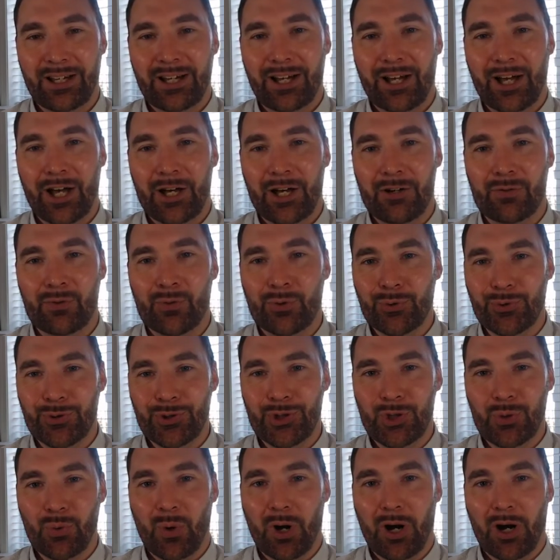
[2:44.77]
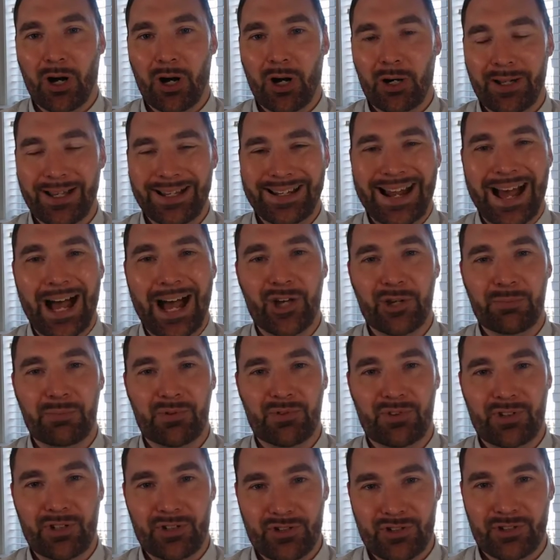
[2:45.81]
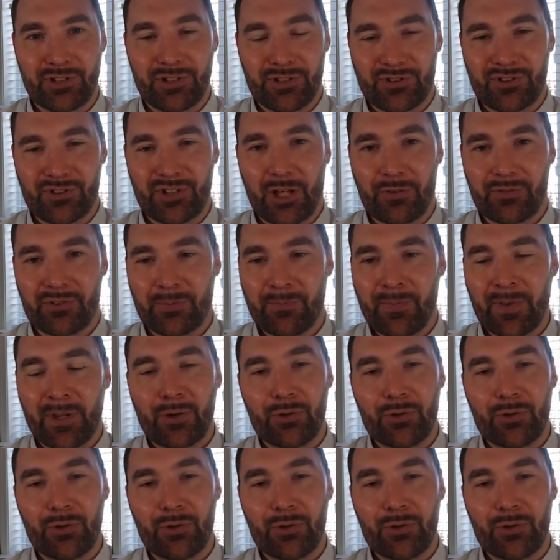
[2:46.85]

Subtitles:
of who you are and how you position yourselves.